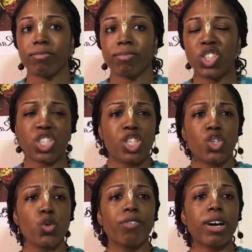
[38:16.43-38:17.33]
Just the 2
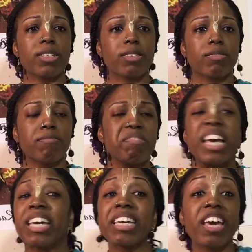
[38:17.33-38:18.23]
of us.
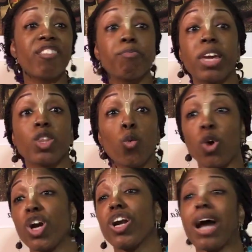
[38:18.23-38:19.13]
Give me the
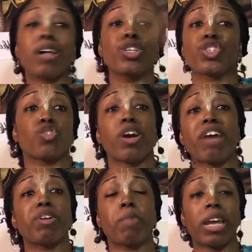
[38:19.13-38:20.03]
word, I'll destroy
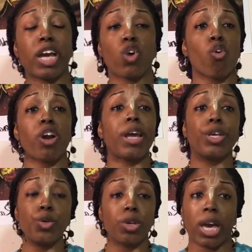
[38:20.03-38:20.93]
everybody and coronate
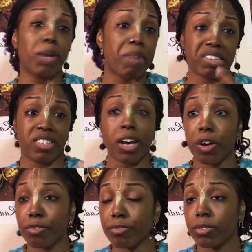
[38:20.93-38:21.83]
you king myself.
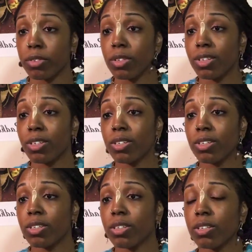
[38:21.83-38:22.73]

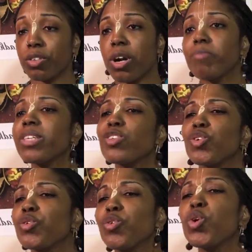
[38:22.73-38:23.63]
Ram says,
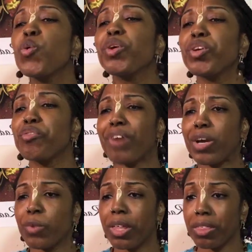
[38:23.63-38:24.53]
who will you fight
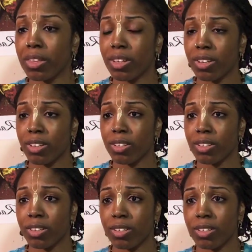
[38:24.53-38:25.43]
with?
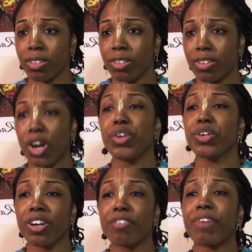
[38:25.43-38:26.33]
Are you
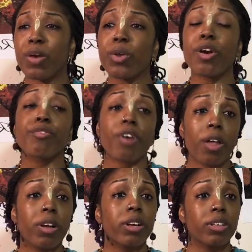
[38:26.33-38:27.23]
going to fight with our
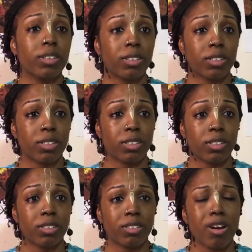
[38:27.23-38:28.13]
father?
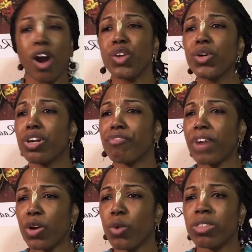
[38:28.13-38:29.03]
Are you going to
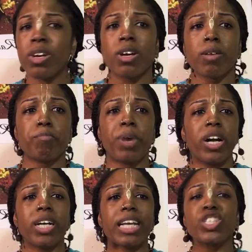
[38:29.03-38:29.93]
fight with
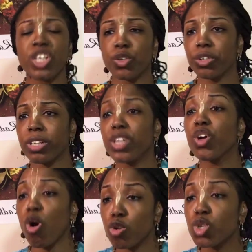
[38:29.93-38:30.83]
Bharat and Shatrughna, your
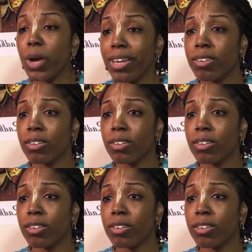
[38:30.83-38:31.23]
own twin?